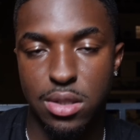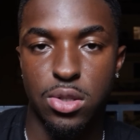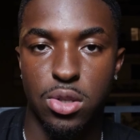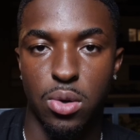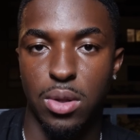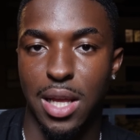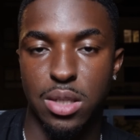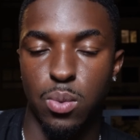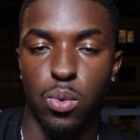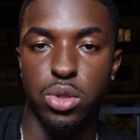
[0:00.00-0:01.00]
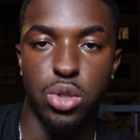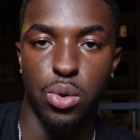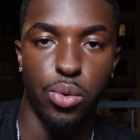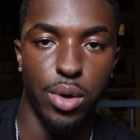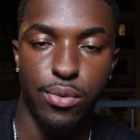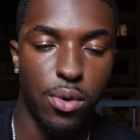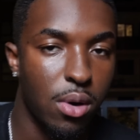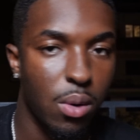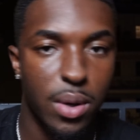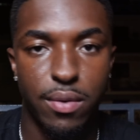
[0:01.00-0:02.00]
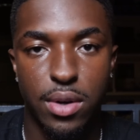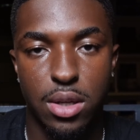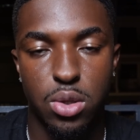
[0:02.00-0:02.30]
So lesson 1, 2, 3, 4, or whatever it is.